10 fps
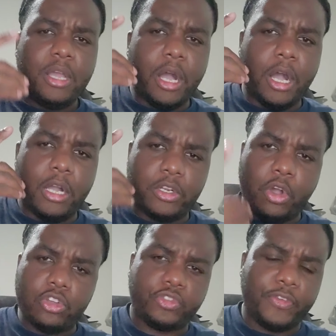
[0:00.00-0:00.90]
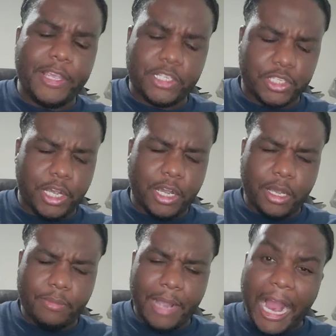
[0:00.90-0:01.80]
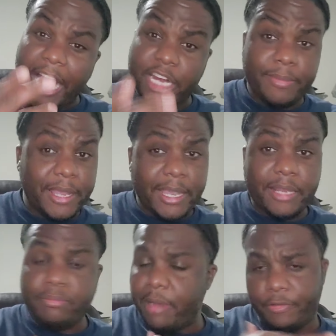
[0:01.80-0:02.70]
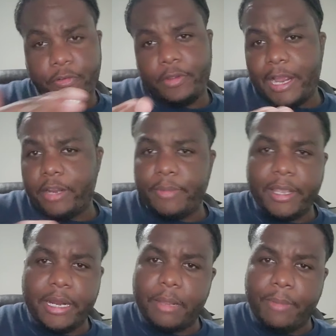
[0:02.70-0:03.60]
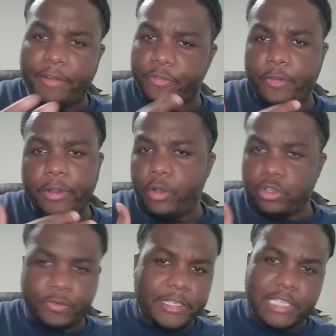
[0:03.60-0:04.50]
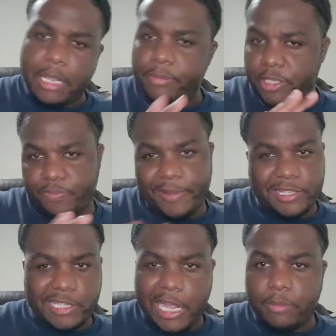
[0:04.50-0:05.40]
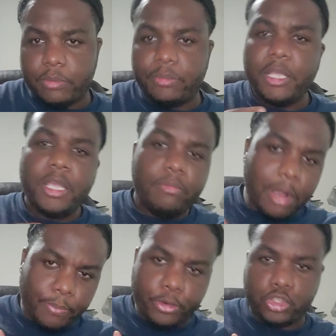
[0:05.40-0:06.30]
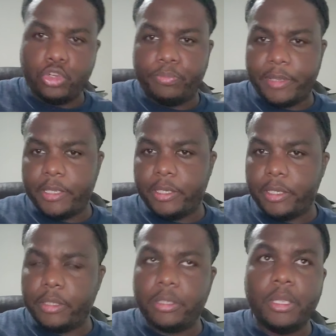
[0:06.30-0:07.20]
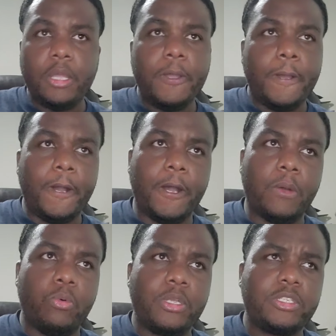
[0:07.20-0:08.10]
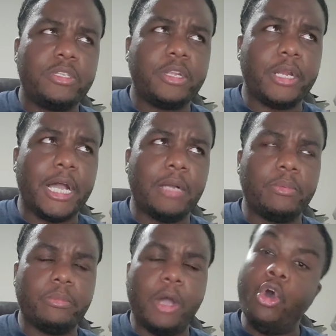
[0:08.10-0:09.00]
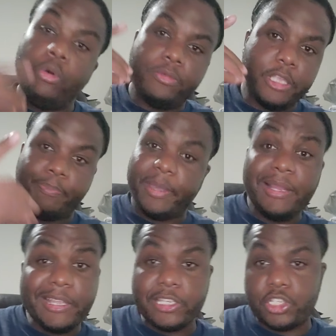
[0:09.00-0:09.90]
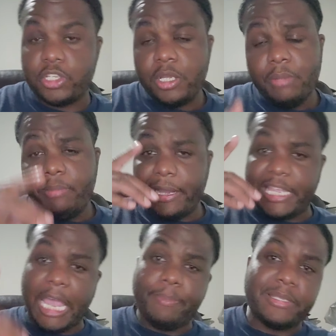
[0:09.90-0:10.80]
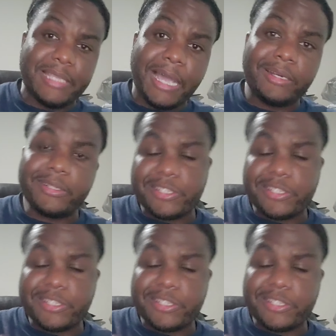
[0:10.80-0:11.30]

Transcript: Ghostface, Iron Man, my favorite Iron Man, my favorite Ghostface album, his best album, my personal opinion. What's another album? Oh, The Pillage by Capadonna.